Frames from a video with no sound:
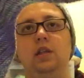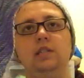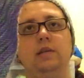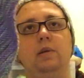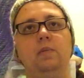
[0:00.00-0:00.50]

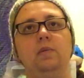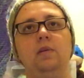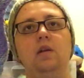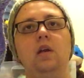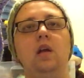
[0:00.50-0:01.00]
last time.
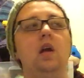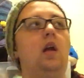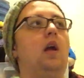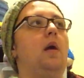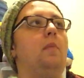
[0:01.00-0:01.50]

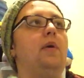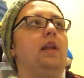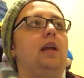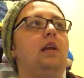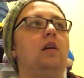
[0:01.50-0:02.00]

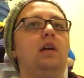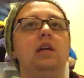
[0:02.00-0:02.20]
But, you know,